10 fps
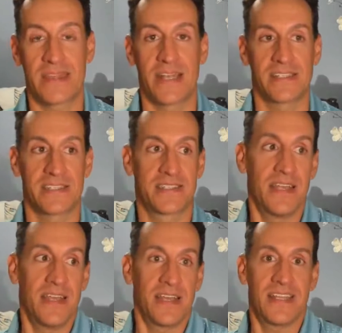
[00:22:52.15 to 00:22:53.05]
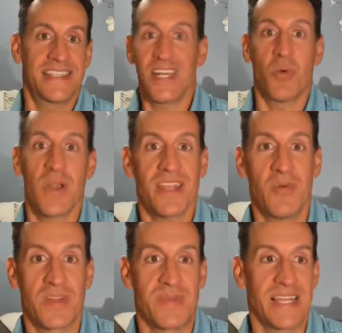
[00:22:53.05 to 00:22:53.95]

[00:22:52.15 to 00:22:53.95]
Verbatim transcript: this, consider working with me.